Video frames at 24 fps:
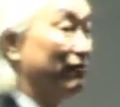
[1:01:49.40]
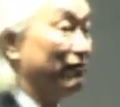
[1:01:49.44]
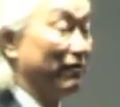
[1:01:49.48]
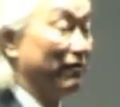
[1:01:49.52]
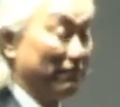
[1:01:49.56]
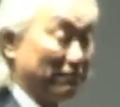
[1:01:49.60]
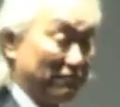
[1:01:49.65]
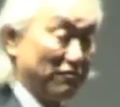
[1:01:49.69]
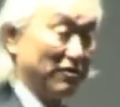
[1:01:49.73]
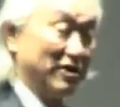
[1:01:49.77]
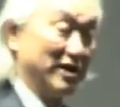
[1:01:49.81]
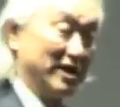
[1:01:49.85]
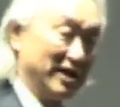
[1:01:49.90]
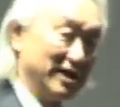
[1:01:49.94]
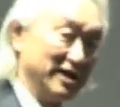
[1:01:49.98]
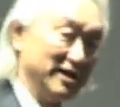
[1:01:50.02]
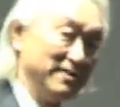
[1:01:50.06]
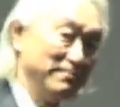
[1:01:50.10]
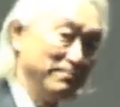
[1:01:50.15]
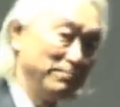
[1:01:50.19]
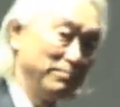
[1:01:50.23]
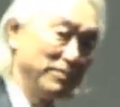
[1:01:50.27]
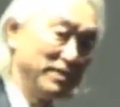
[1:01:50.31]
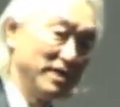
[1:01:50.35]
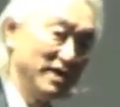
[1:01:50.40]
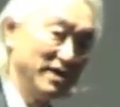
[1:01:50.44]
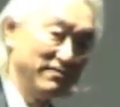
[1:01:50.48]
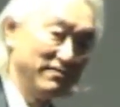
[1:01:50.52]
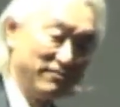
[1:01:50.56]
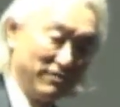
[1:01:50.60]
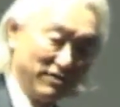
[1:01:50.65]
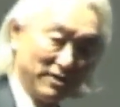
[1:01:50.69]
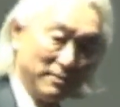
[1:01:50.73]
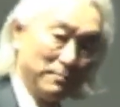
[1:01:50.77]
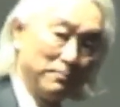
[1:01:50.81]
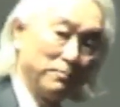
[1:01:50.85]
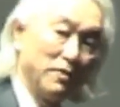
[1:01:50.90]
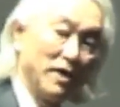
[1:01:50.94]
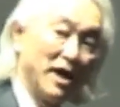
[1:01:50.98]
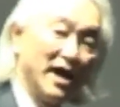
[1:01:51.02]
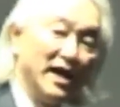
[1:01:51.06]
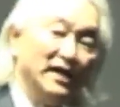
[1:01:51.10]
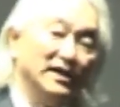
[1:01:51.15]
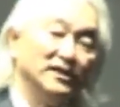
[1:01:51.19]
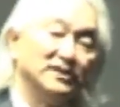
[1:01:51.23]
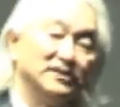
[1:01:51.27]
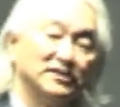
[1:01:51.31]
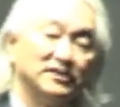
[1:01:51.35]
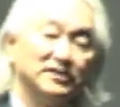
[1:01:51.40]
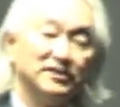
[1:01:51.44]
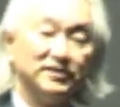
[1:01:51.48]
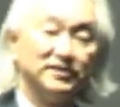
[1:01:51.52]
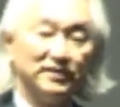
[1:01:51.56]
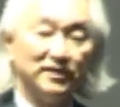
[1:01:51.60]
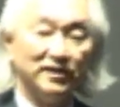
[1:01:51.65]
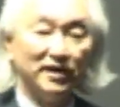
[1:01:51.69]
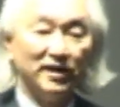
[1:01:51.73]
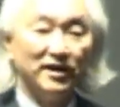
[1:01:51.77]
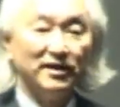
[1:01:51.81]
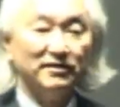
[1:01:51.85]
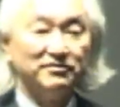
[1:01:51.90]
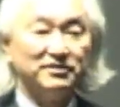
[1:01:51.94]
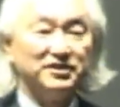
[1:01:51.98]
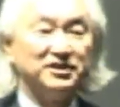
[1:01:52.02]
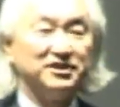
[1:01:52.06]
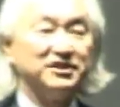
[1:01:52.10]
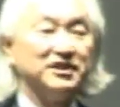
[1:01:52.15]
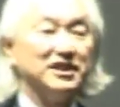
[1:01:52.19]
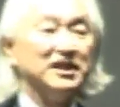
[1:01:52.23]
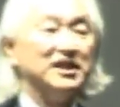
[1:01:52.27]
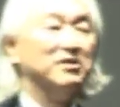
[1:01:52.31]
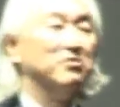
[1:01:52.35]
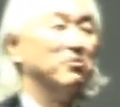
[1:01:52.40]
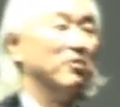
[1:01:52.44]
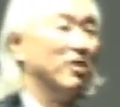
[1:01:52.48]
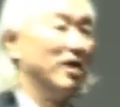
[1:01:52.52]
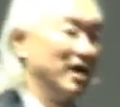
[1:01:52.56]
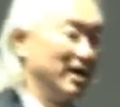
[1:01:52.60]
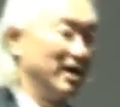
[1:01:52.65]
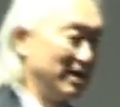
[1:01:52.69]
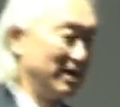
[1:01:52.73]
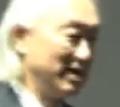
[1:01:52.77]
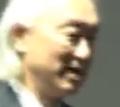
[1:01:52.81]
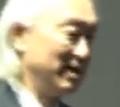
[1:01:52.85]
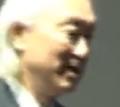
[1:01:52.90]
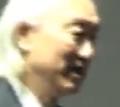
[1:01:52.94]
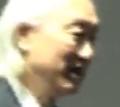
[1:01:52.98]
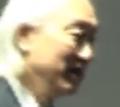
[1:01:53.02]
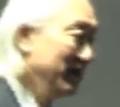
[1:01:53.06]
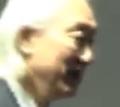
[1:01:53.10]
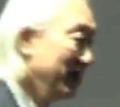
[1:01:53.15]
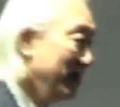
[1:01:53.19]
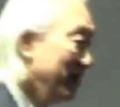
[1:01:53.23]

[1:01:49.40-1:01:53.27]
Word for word: for free, for the price of seawater.